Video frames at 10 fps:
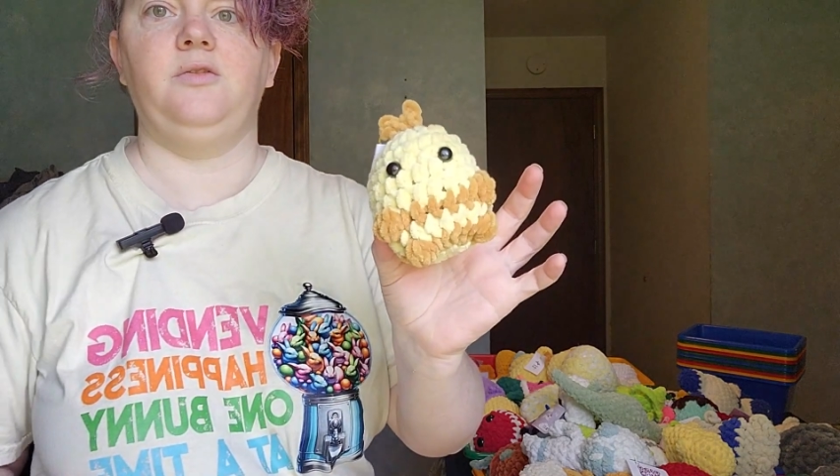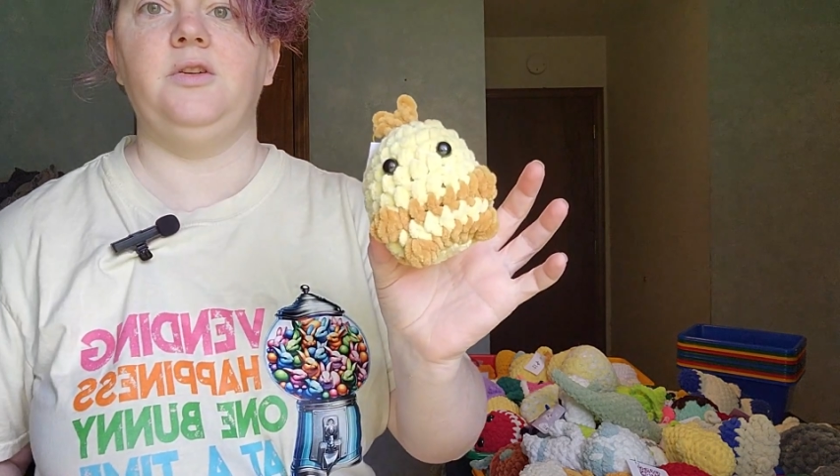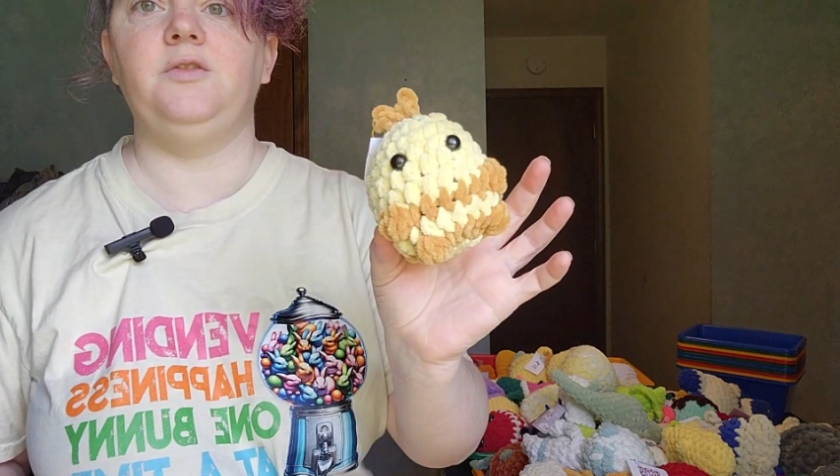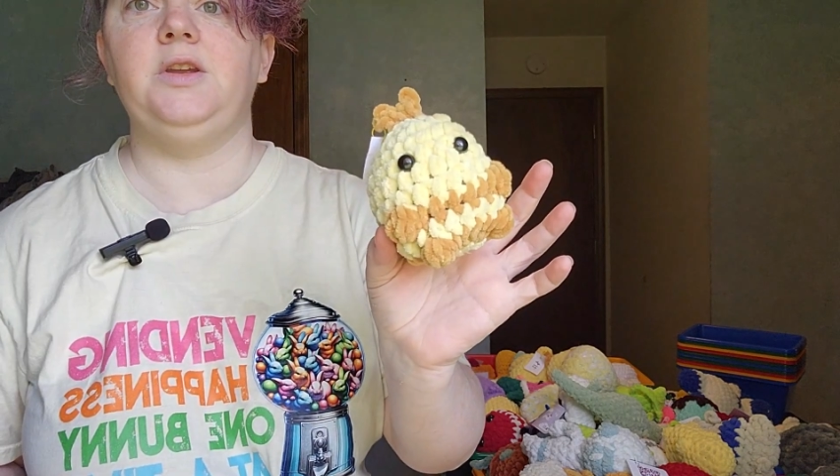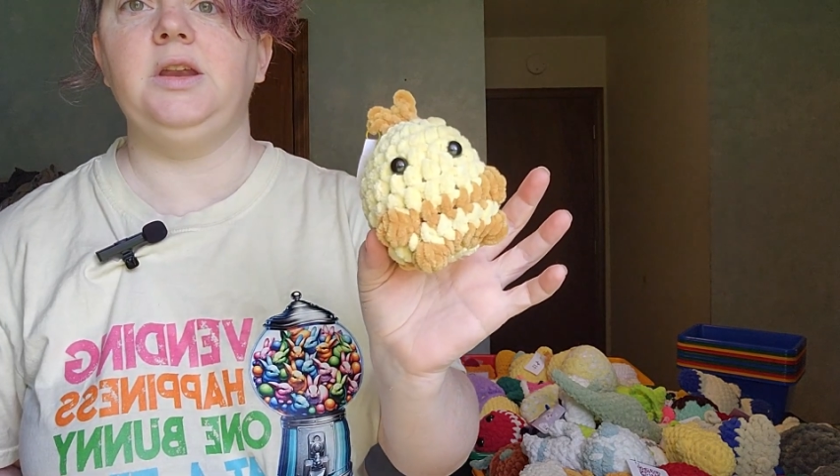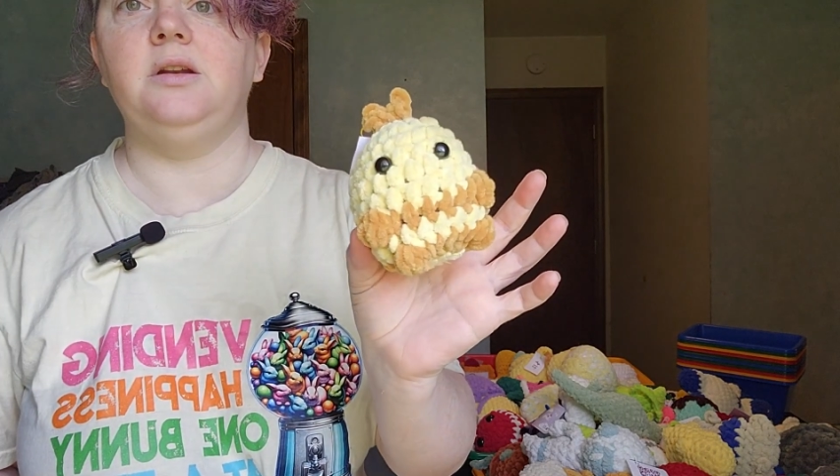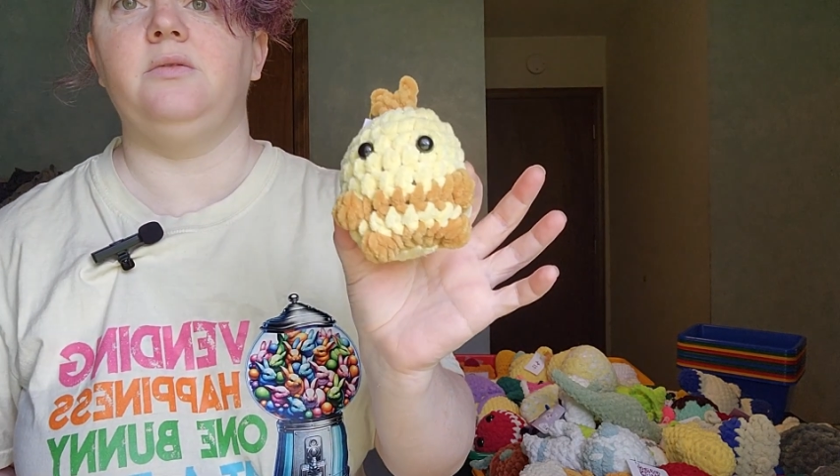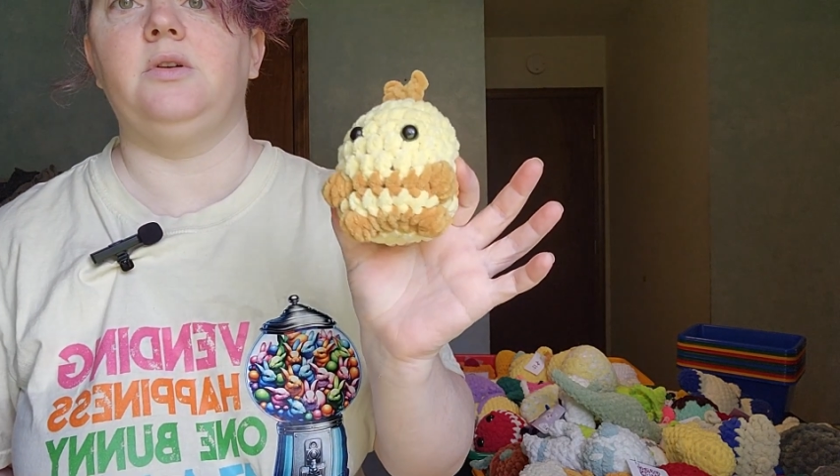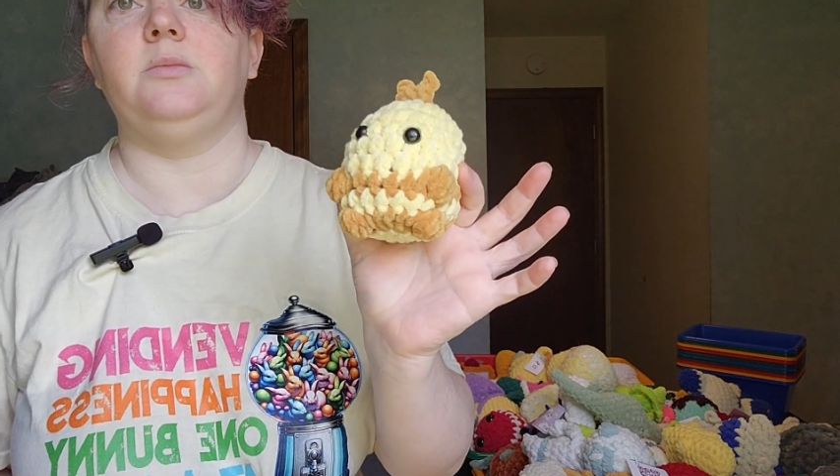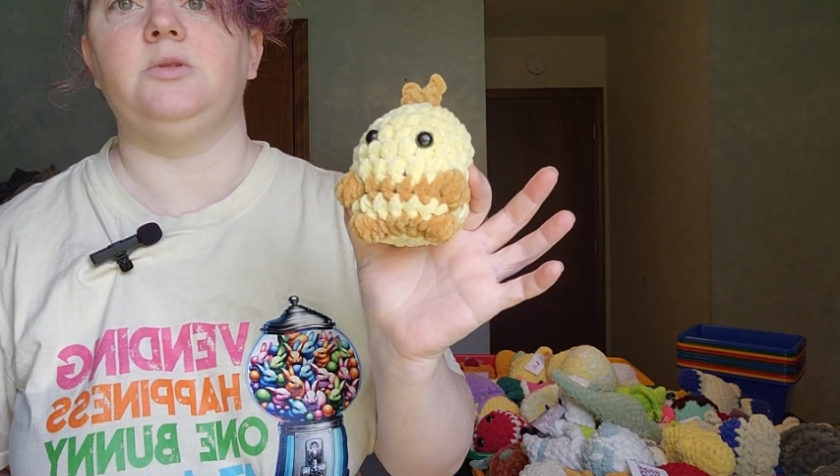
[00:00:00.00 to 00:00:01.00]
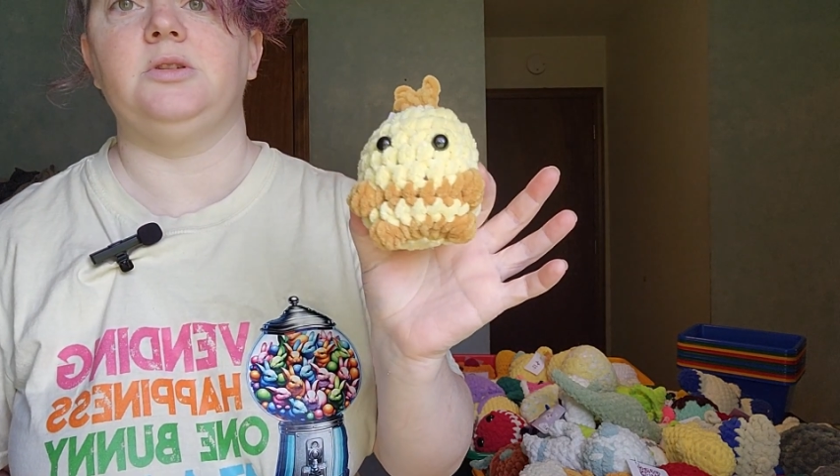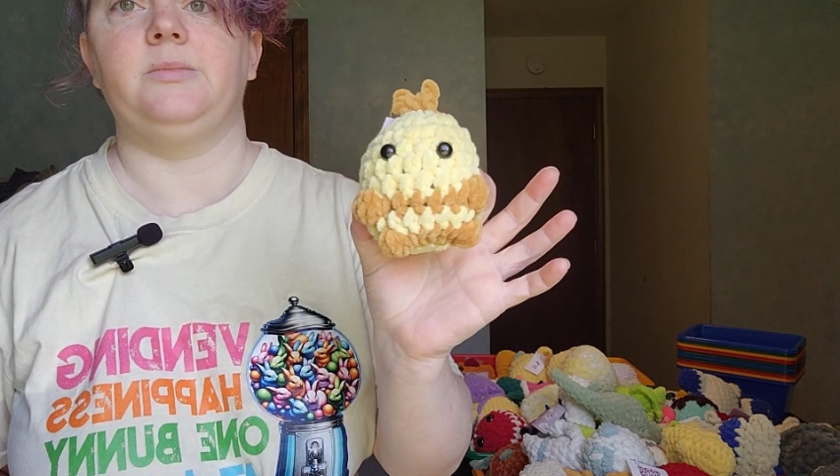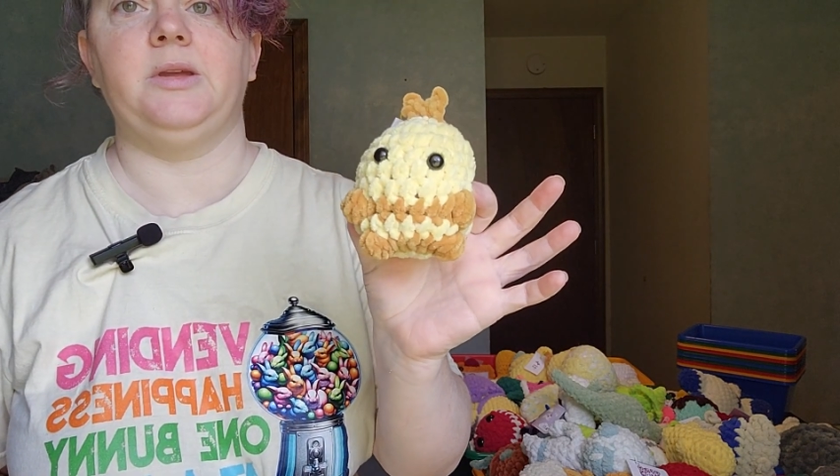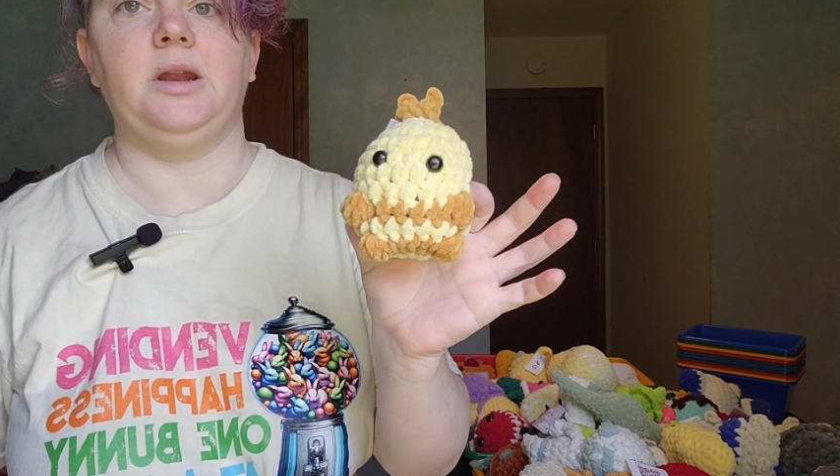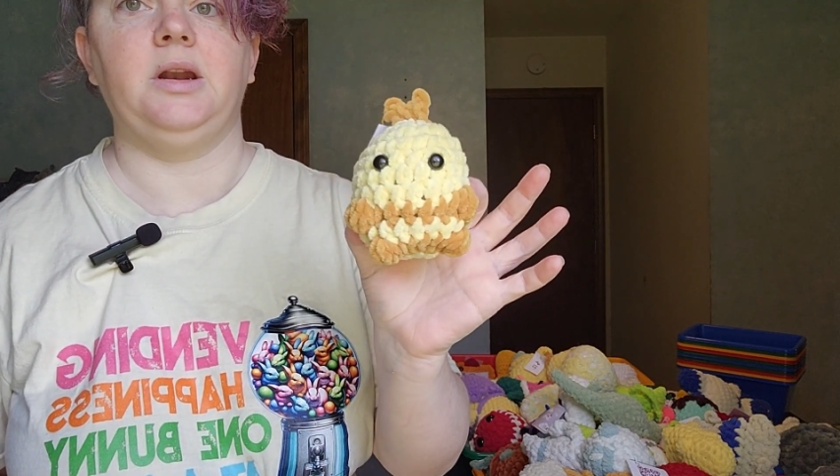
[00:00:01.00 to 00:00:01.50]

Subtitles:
15 of them or something,